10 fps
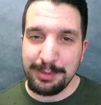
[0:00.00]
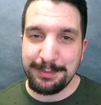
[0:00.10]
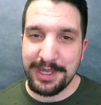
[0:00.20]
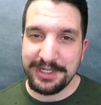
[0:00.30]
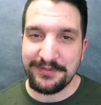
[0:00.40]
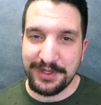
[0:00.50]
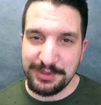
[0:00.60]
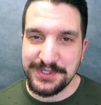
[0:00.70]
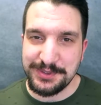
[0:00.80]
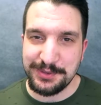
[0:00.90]
will be back
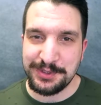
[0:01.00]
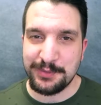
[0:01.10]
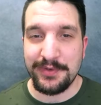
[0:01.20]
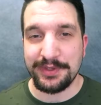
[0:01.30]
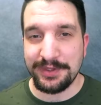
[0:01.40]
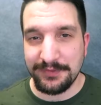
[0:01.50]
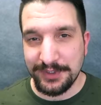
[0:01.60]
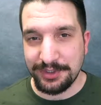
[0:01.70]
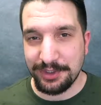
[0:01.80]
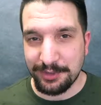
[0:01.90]
very soon with another
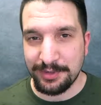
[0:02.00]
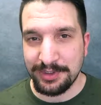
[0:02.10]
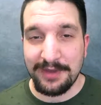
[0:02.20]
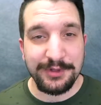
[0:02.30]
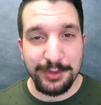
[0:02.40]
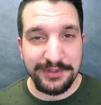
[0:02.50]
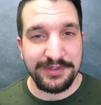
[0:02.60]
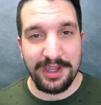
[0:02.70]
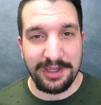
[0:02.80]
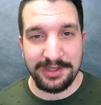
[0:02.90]
video. Have a great
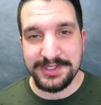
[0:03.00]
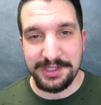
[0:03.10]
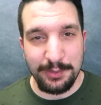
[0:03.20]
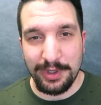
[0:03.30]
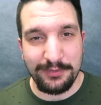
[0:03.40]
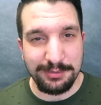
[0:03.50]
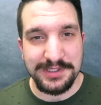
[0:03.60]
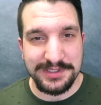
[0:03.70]
day and stay away from